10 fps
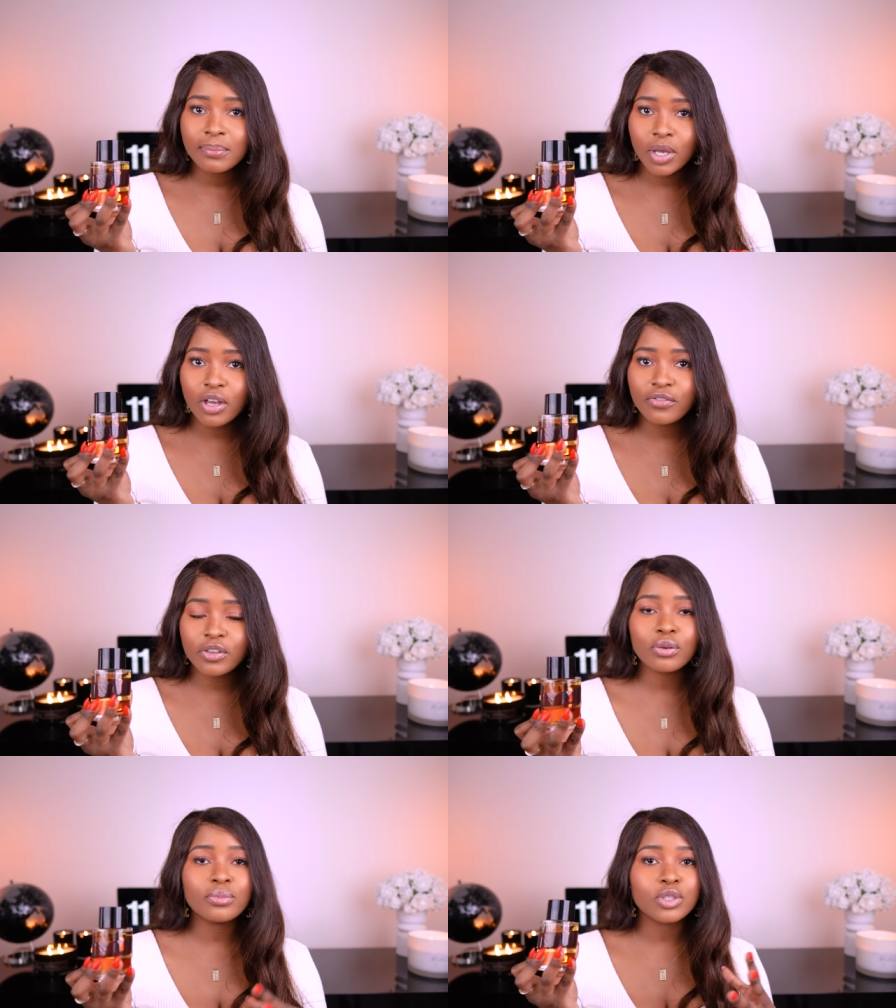
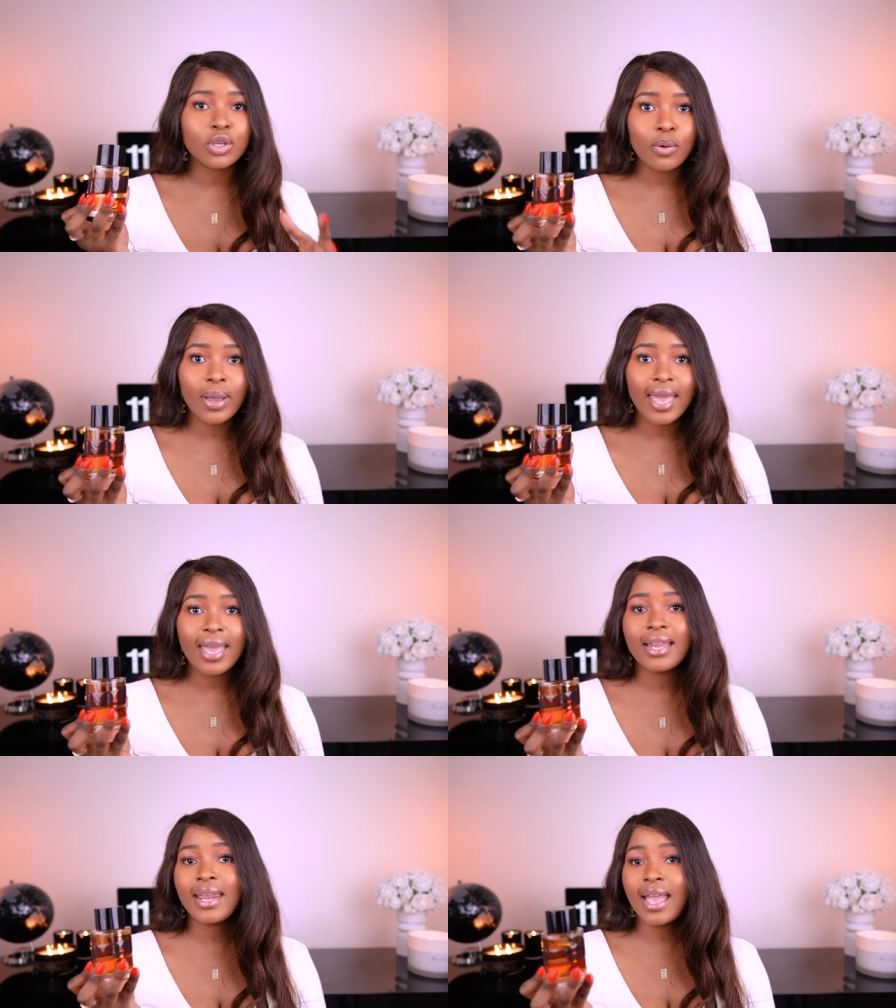perfumes, go
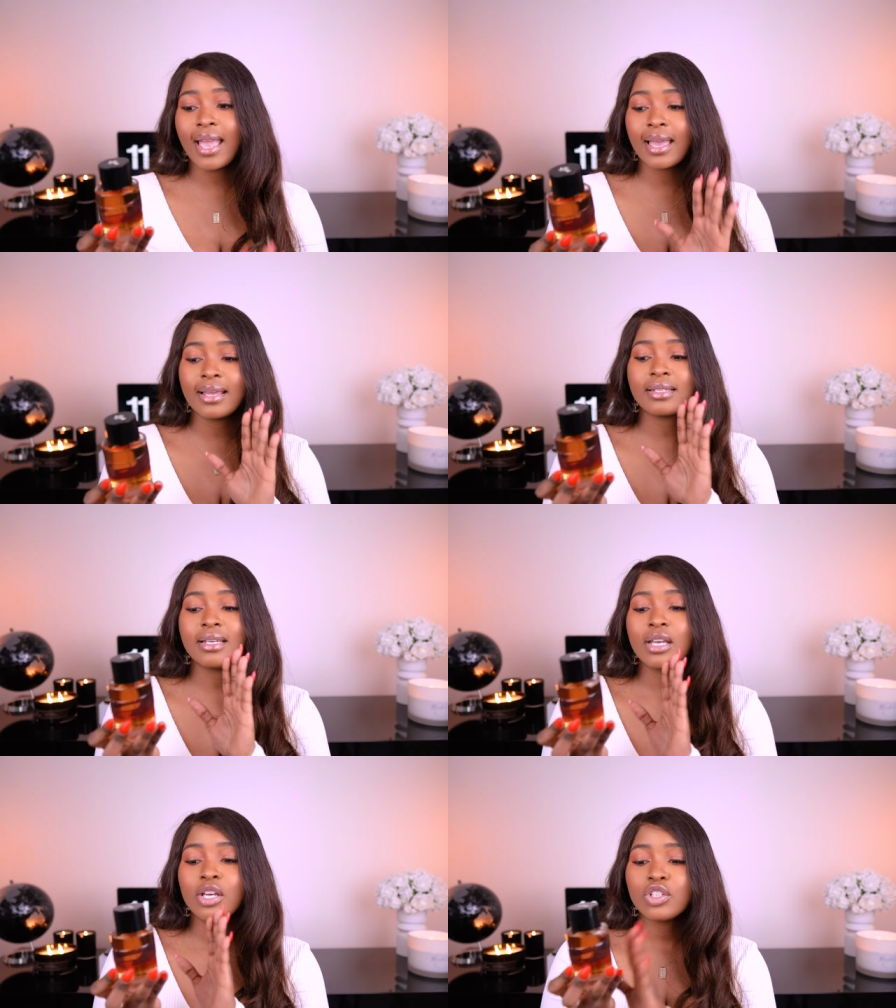ahead and
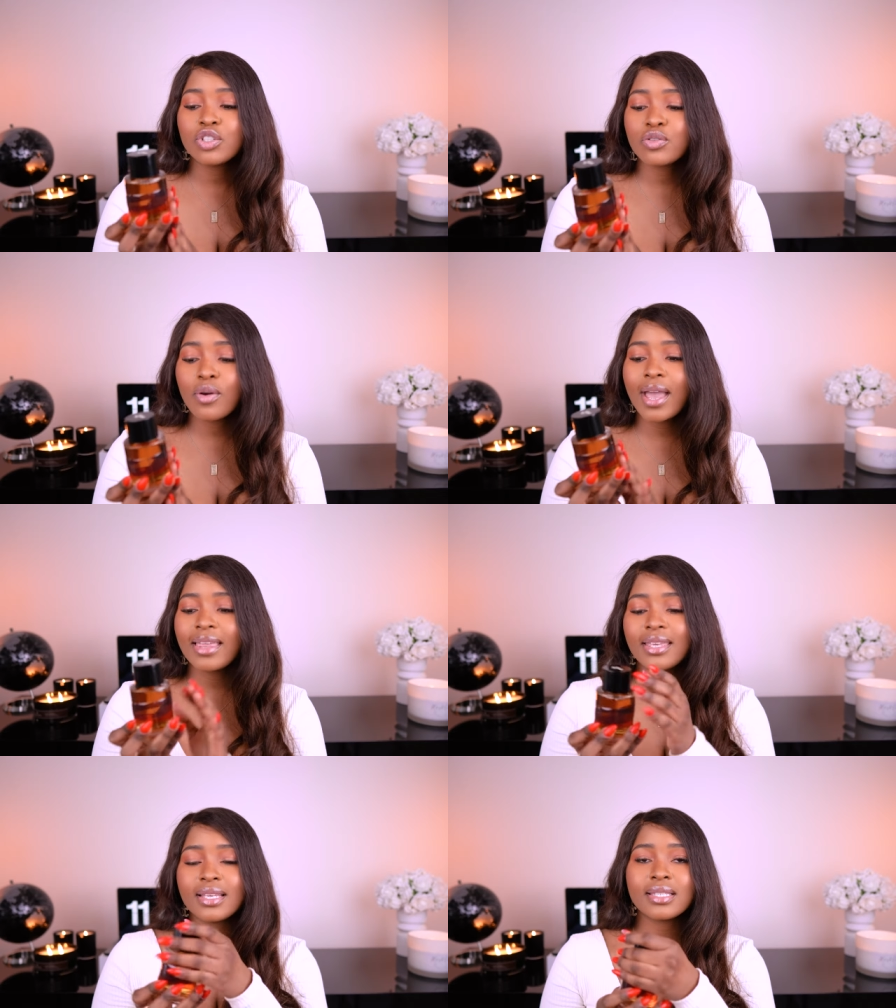
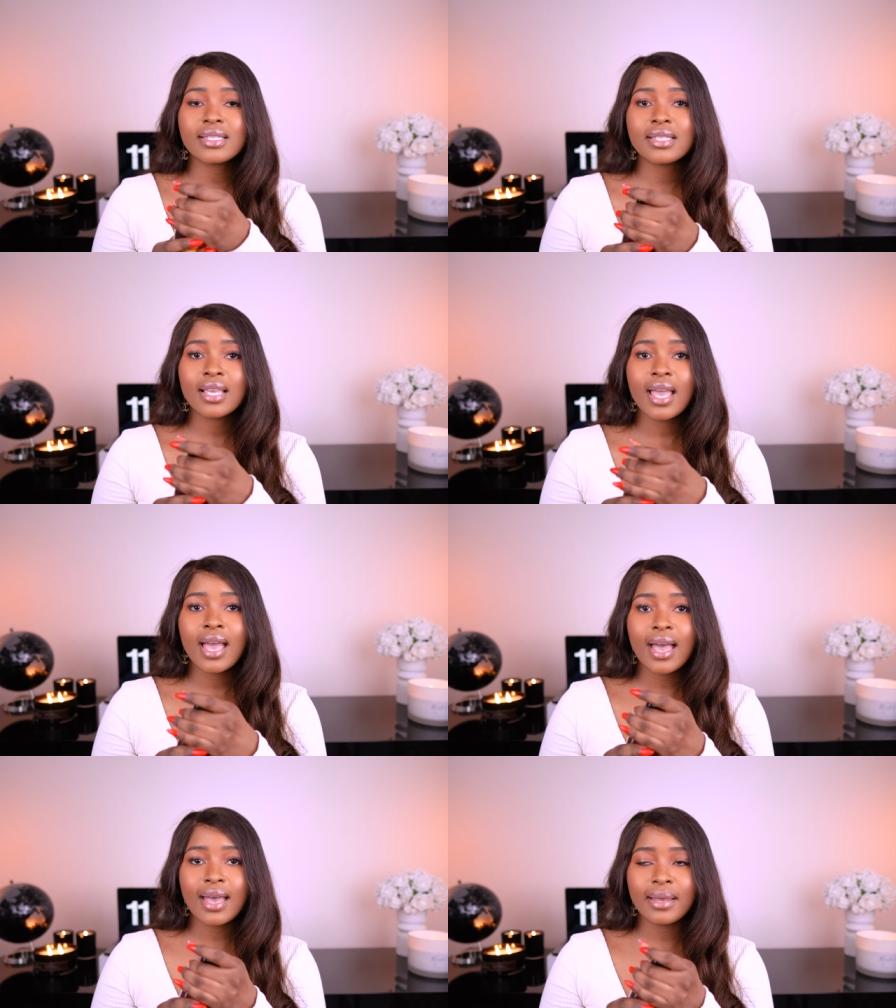try this.
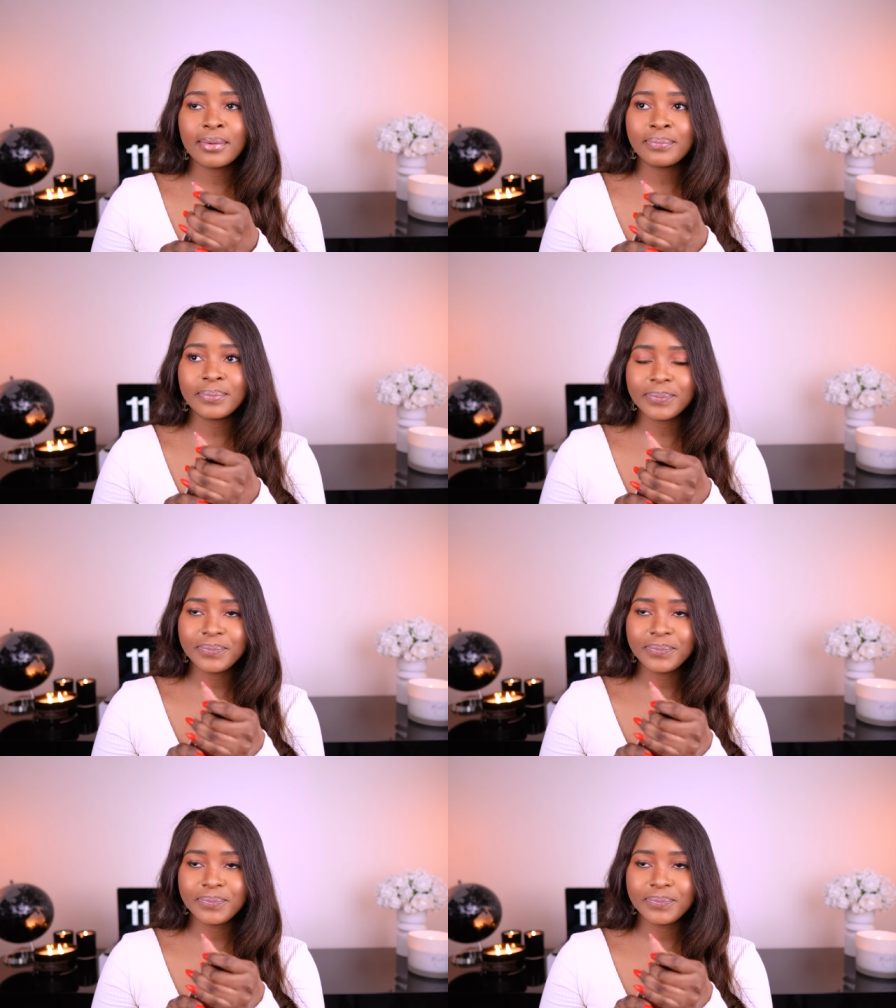Um,